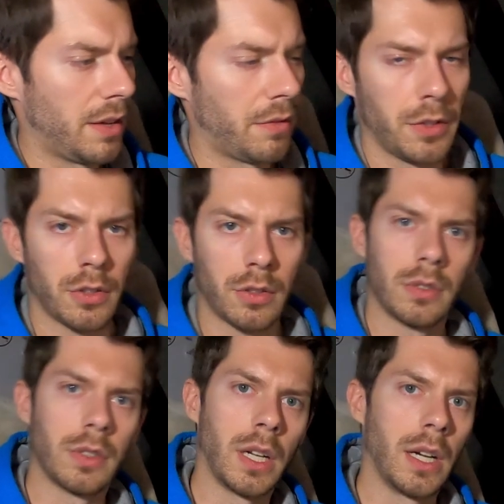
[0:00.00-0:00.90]
if
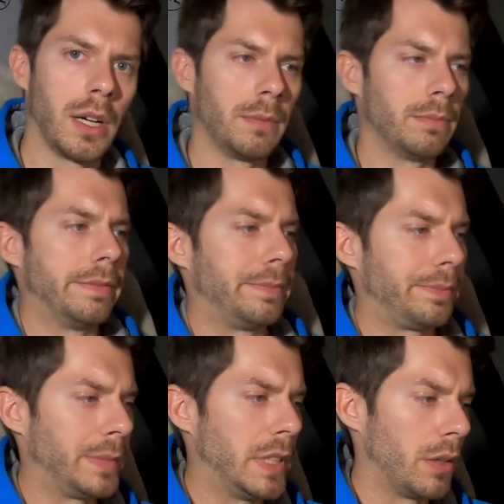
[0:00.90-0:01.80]
you're,
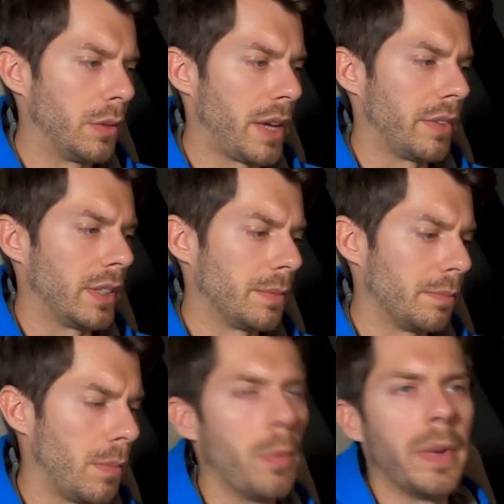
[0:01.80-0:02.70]
you know, you have a
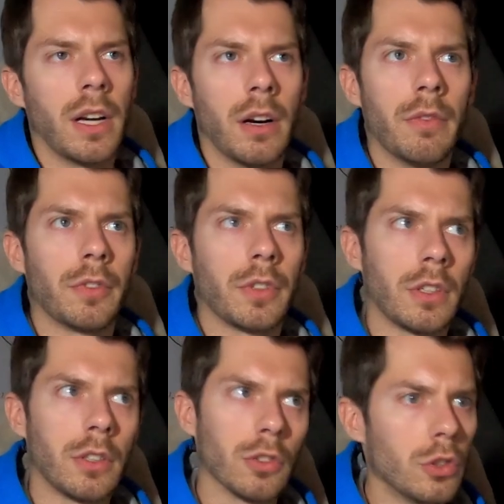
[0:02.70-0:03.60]
moment of
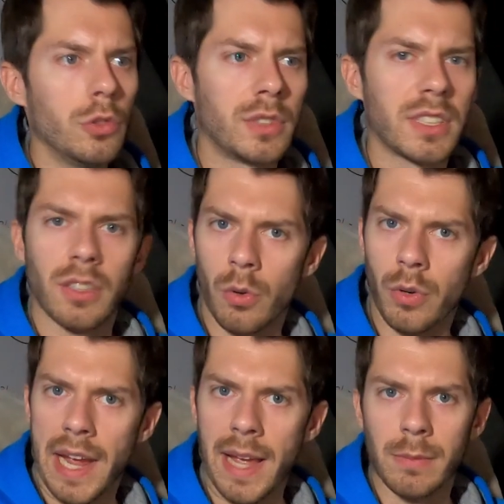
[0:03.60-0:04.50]
glute
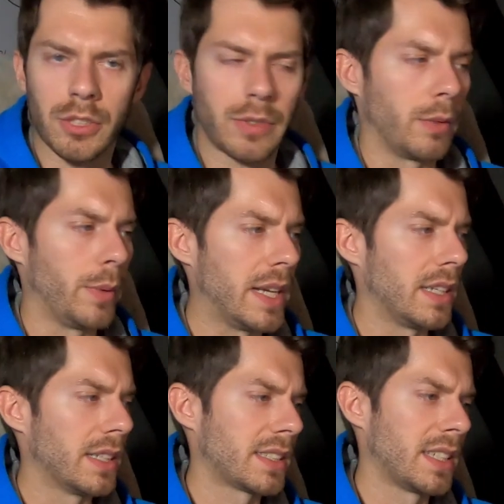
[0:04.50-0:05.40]
or hamstring
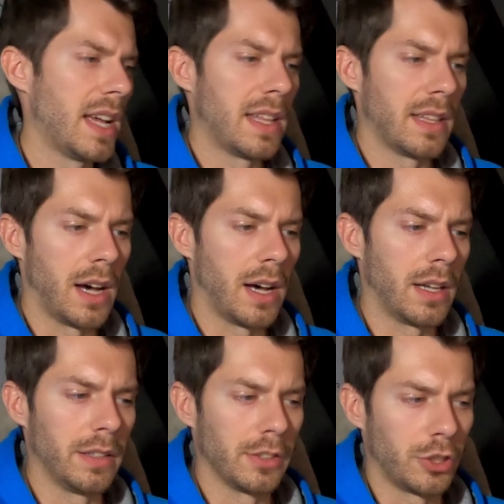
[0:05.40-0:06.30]
weakness.
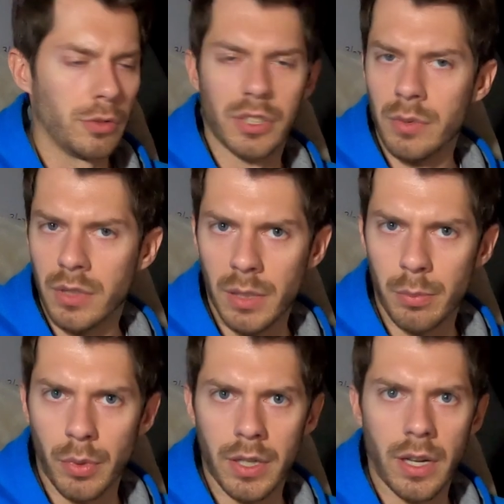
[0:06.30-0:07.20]
And the shoes do
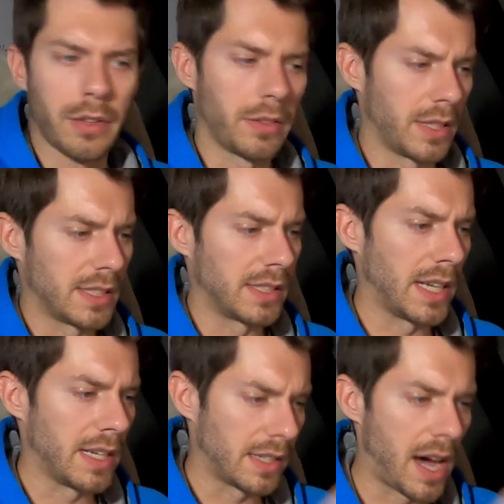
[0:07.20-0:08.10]
clip one another. This is
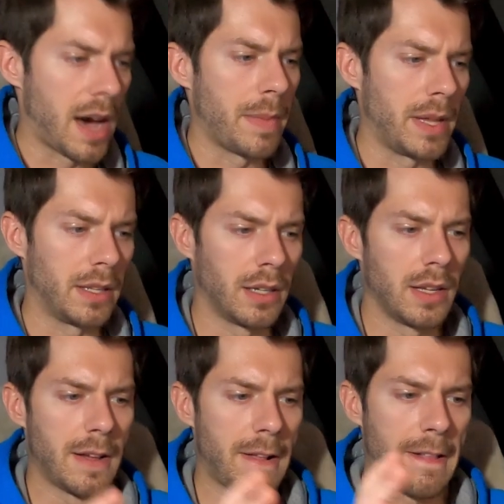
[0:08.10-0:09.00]
a common
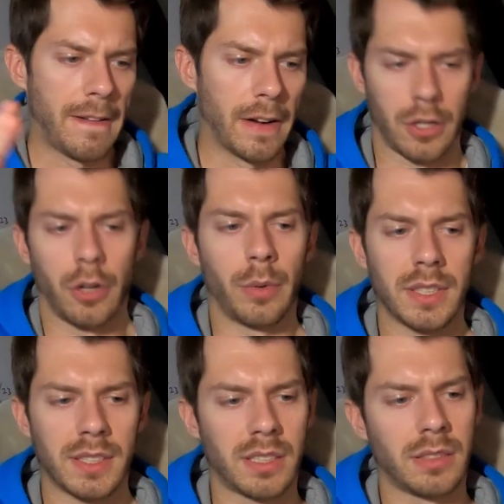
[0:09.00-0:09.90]

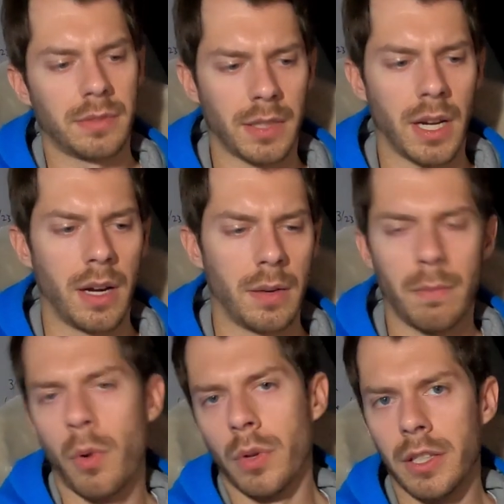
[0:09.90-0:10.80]
occurrence
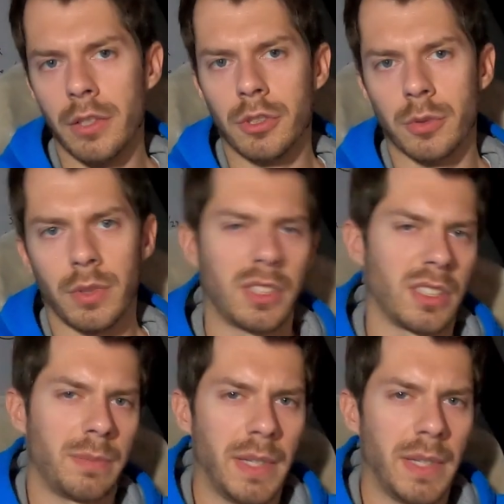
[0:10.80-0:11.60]
more than usual. It just